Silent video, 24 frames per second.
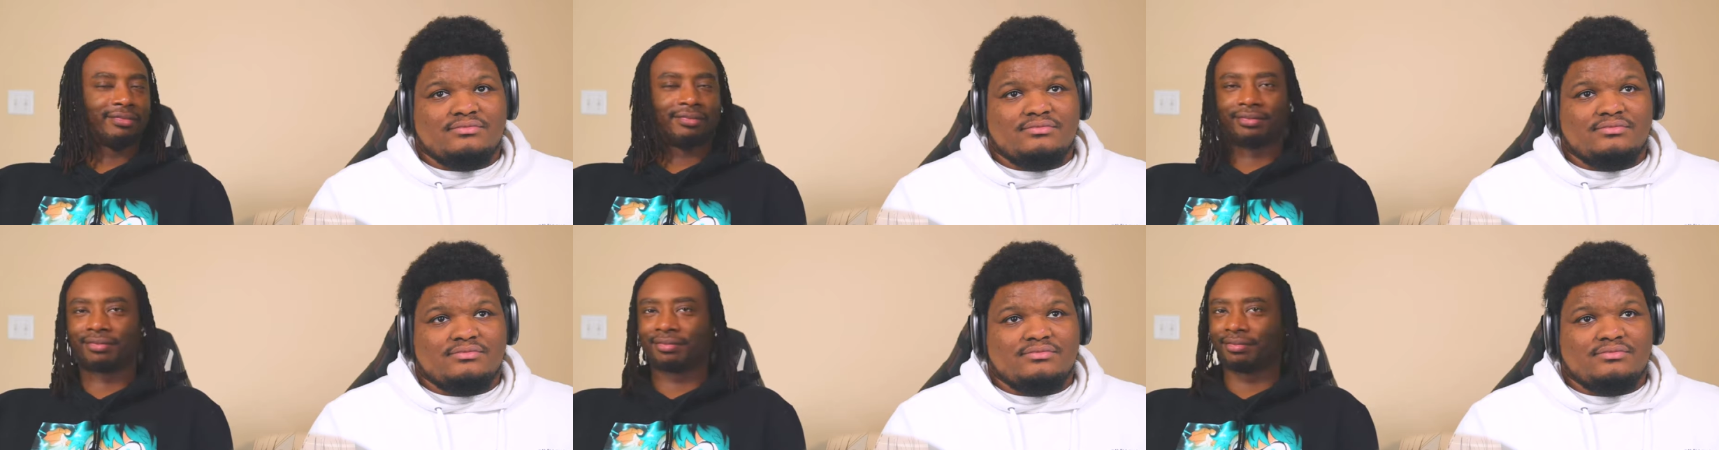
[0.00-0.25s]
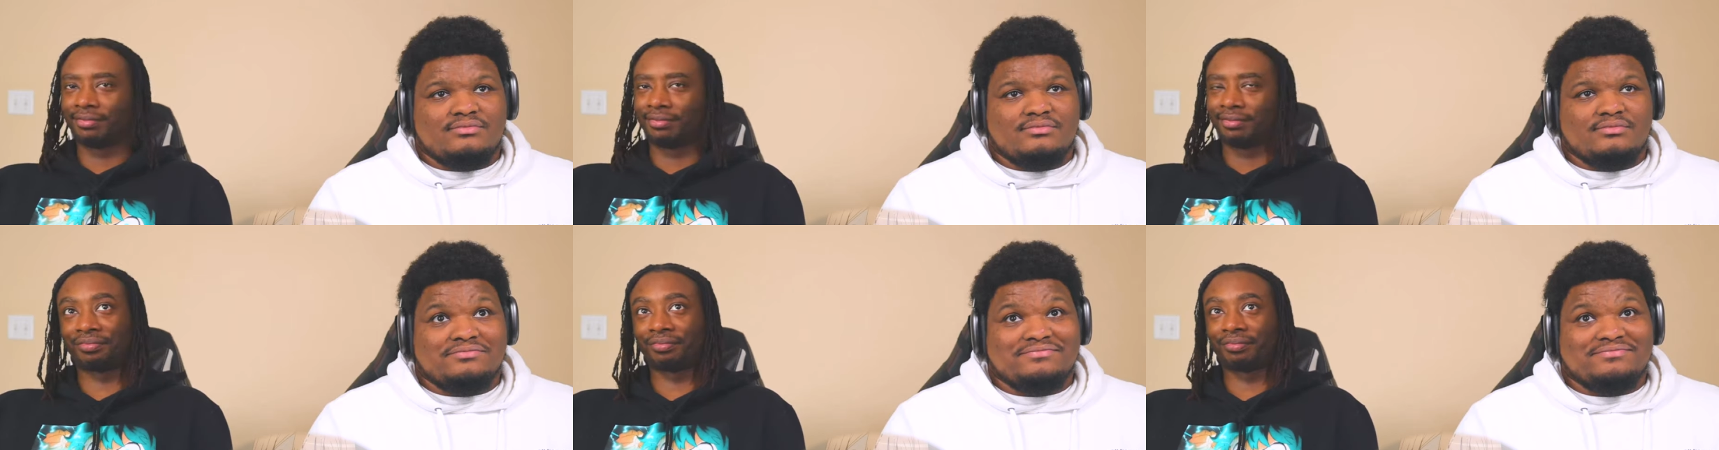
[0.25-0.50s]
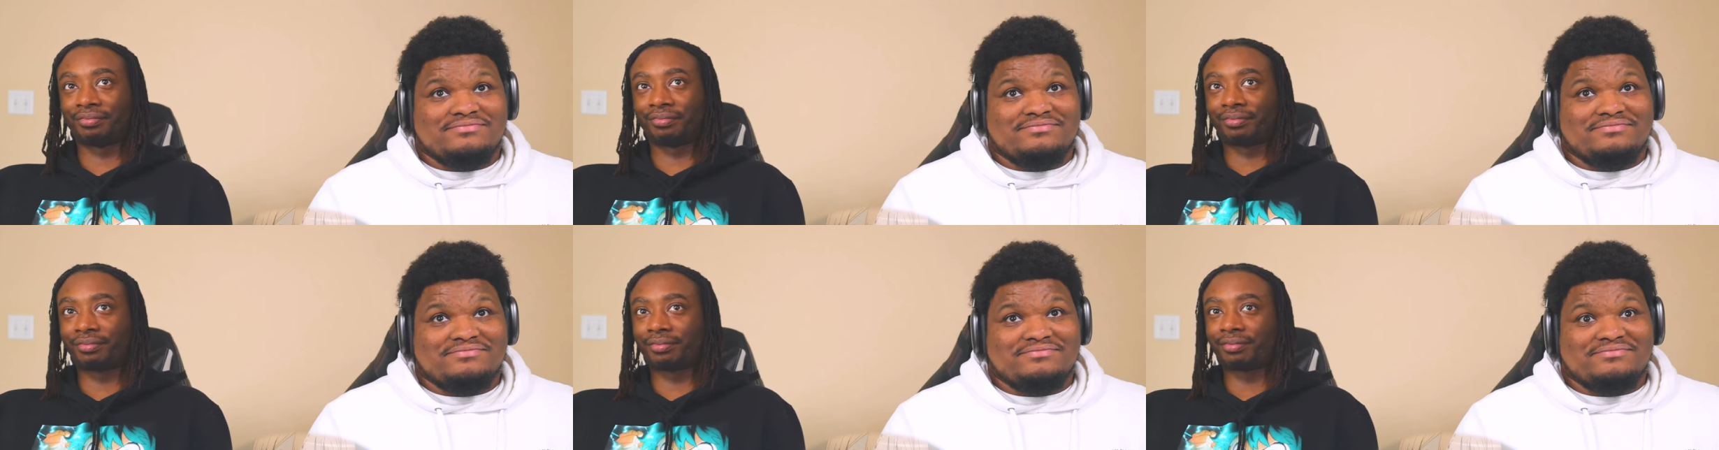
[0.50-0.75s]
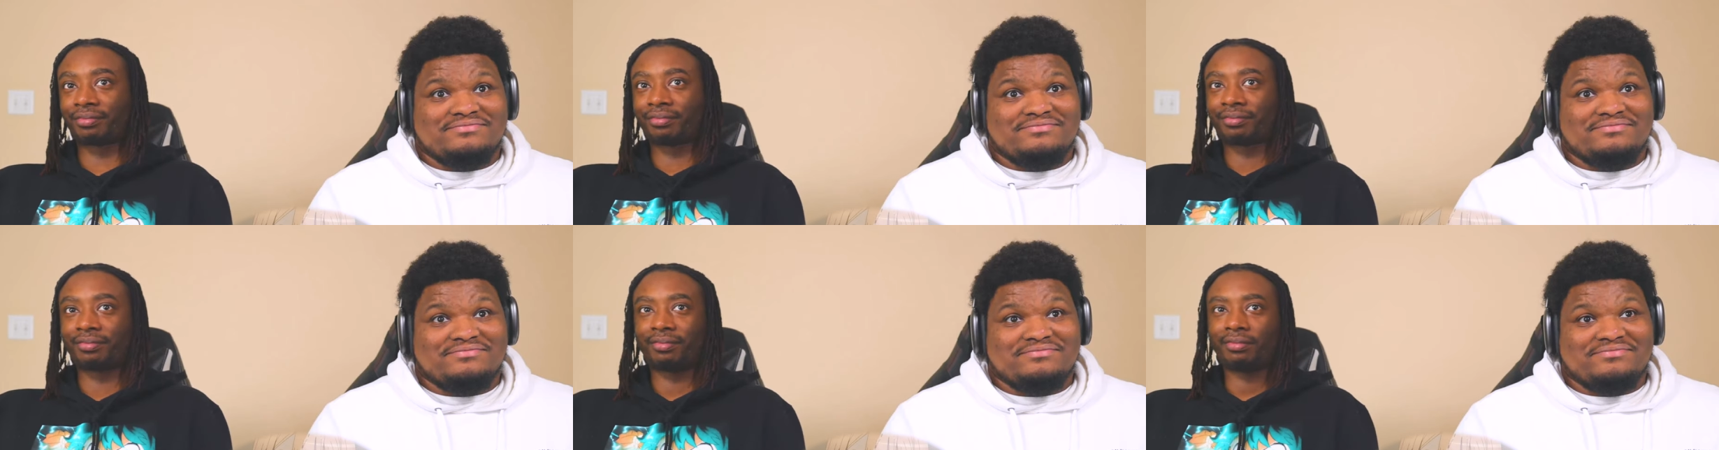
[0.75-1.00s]

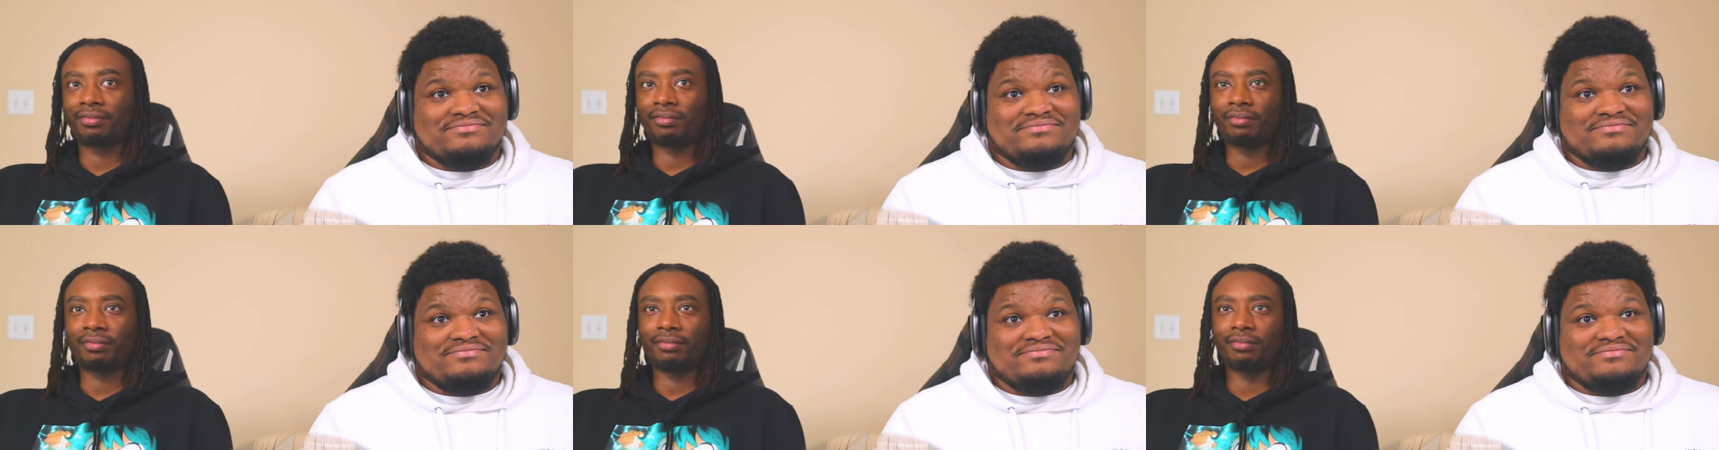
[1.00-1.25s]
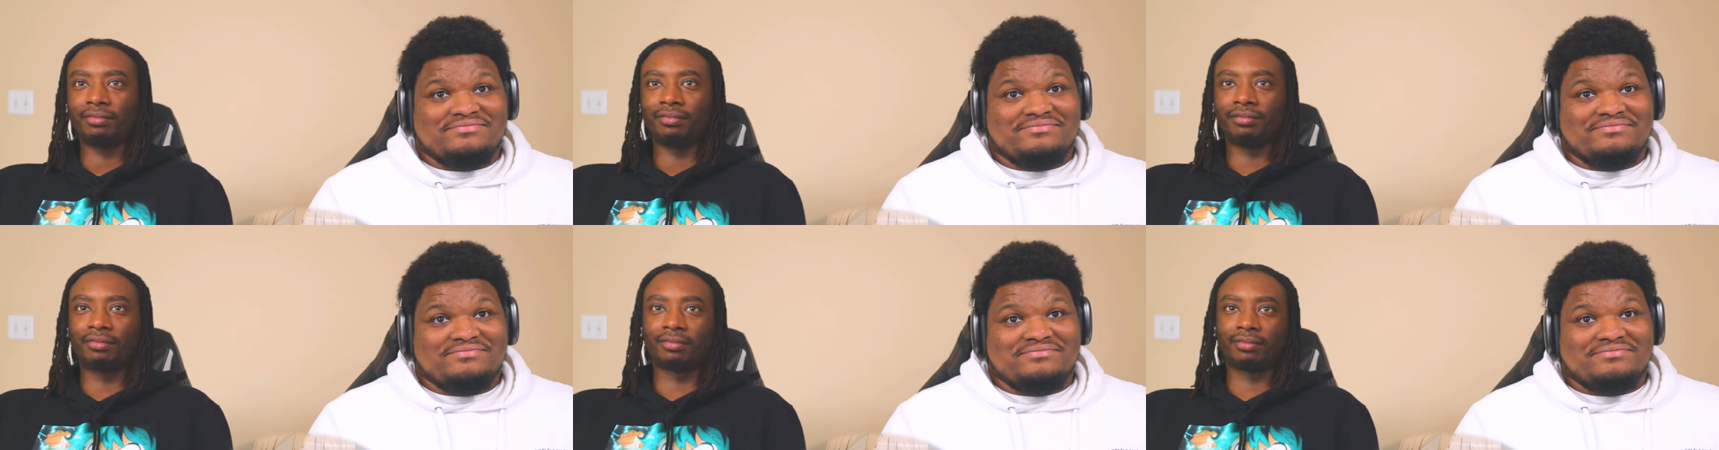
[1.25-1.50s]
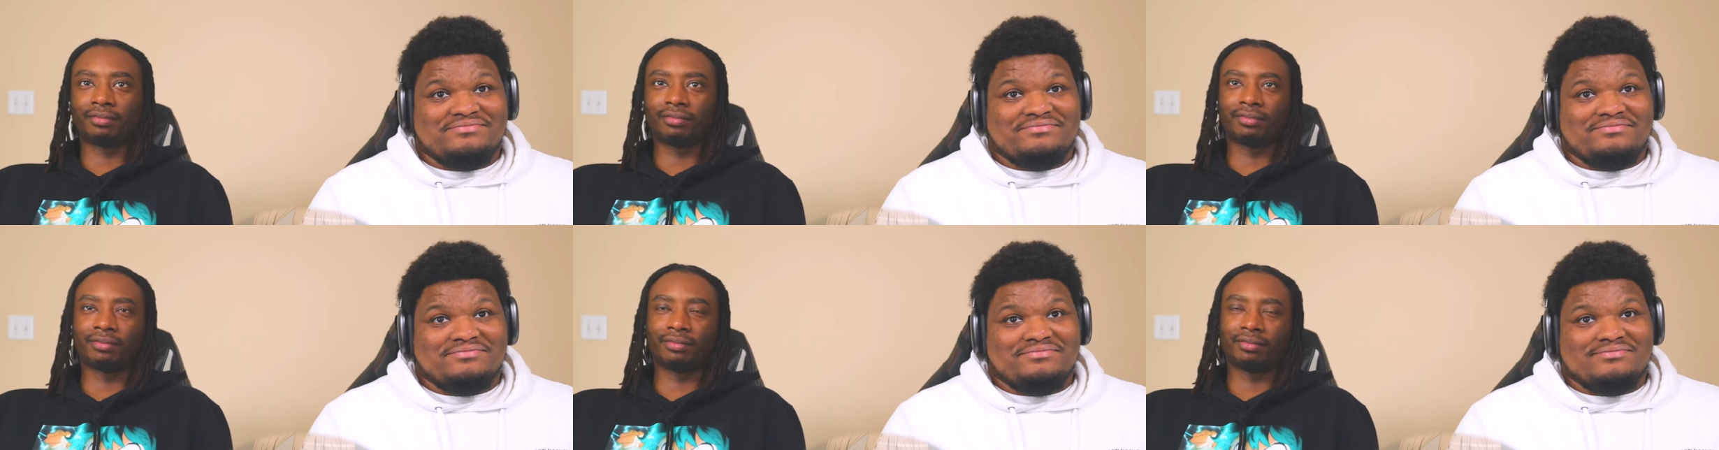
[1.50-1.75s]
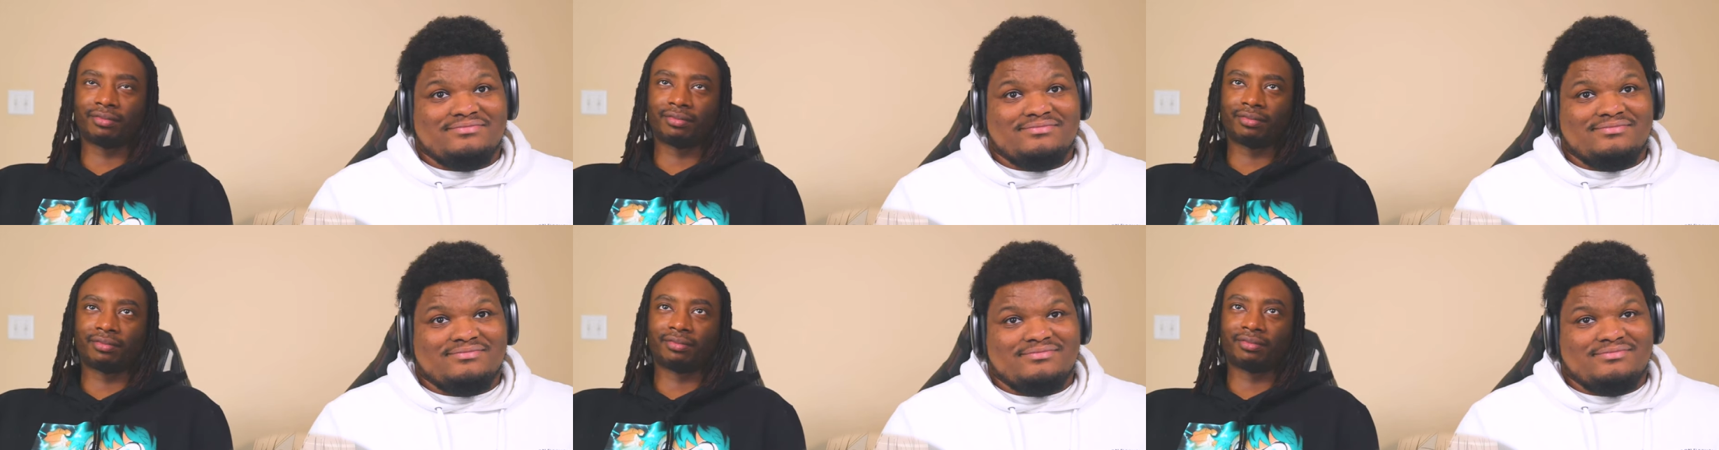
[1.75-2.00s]

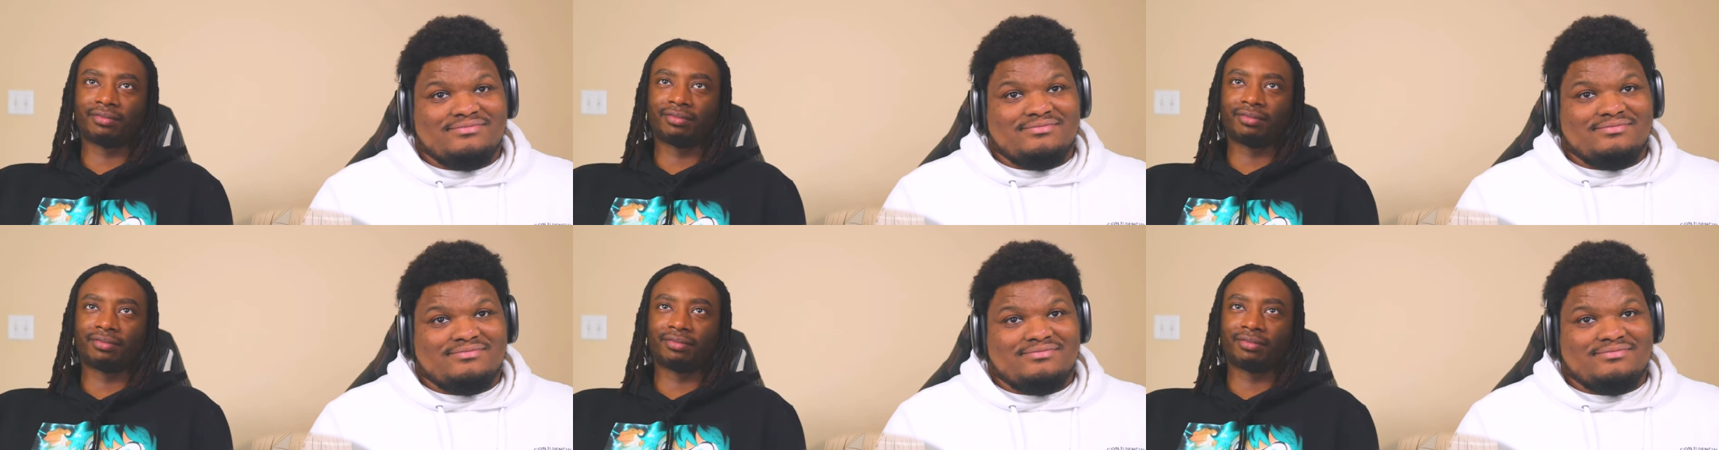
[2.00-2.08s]
[no speech]